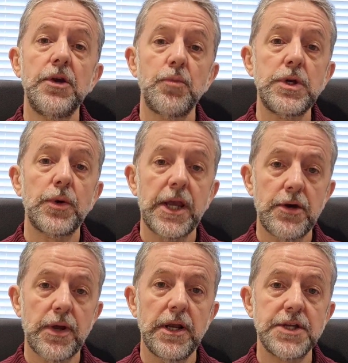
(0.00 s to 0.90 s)
when you're
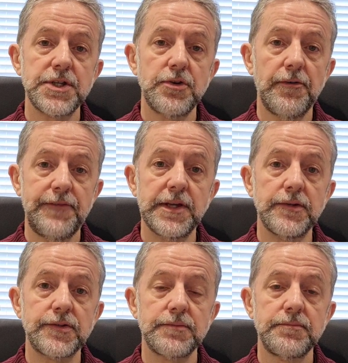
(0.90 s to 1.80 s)
calculating your
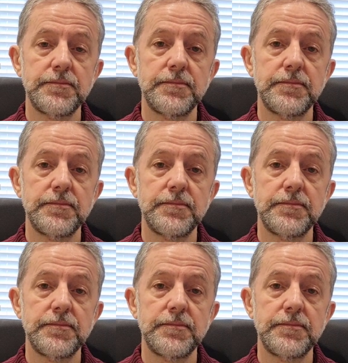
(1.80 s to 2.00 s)
figures.